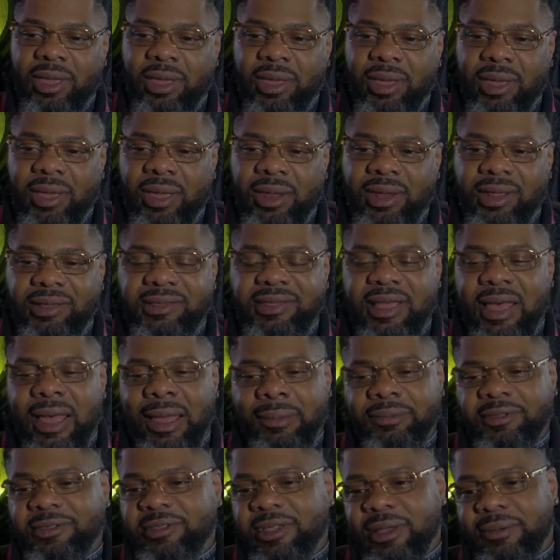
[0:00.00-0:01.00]
And
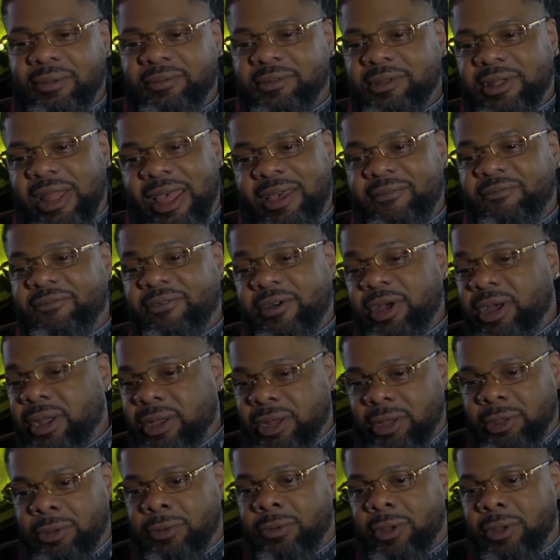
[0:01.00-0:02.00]
anytime something's not
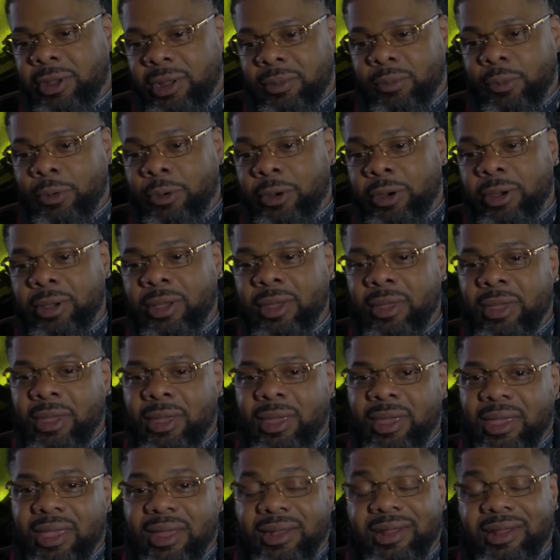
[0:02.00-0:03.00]
fun to you anymore,
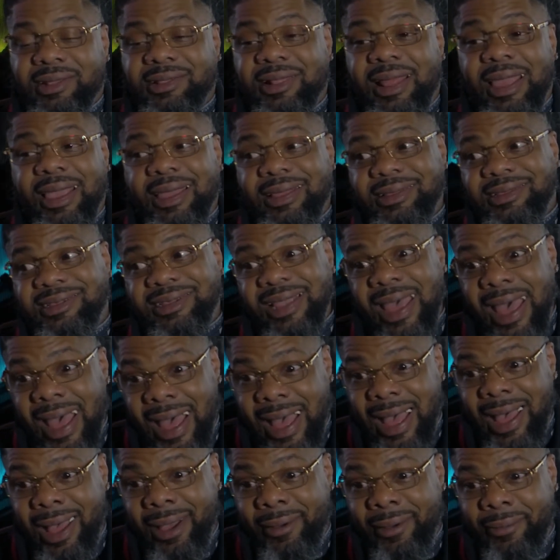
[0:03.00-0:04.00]
and it's like a
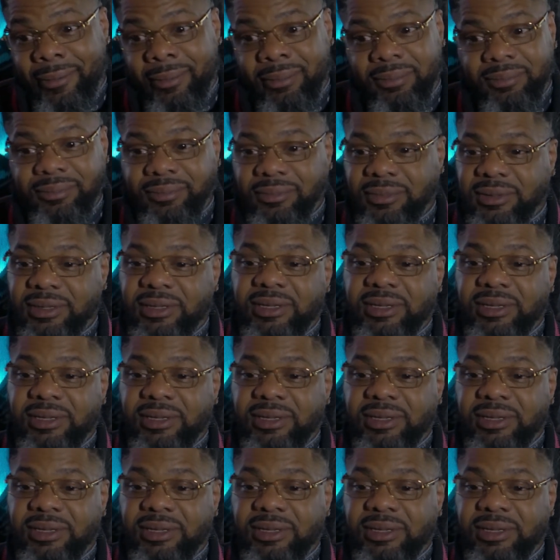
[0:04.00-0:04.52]
job, right?